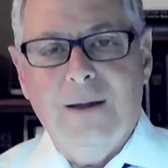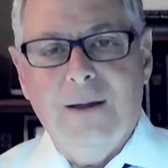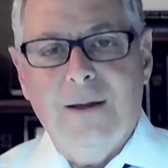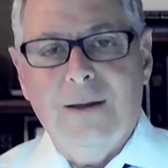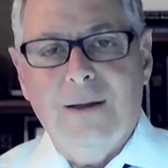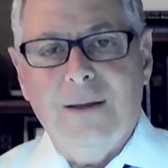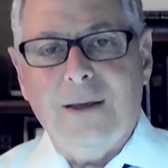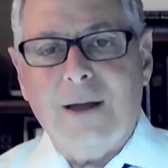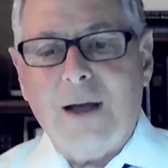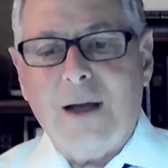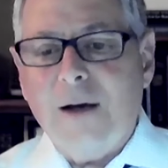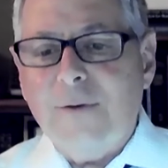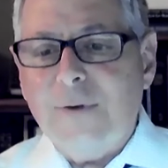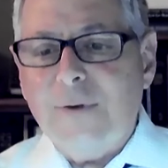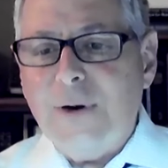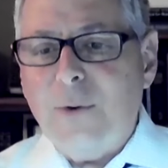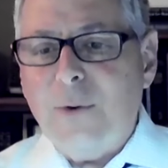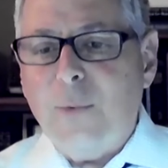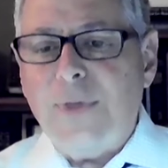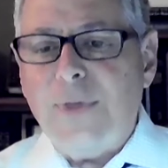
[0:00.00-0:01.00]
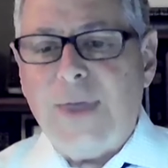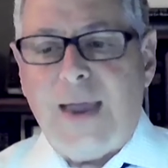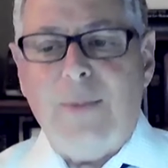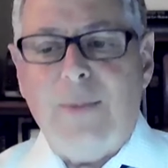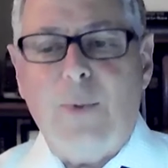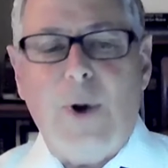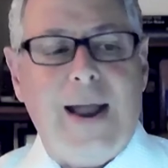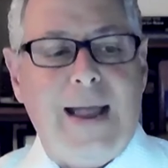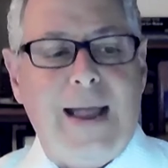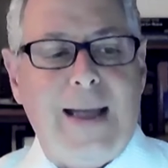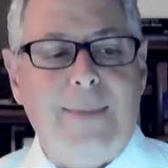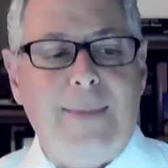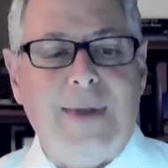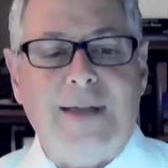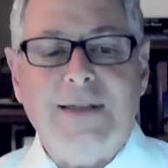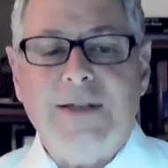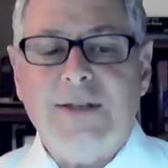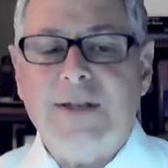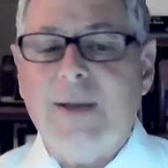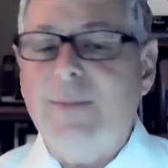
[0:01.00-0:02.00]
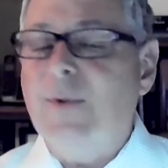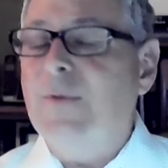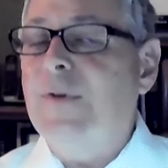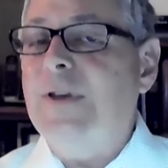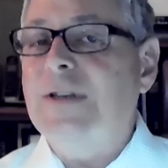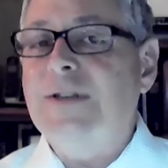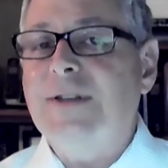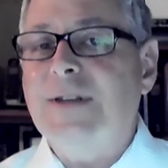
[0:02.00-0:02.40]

"The covenant with Abraham and some of his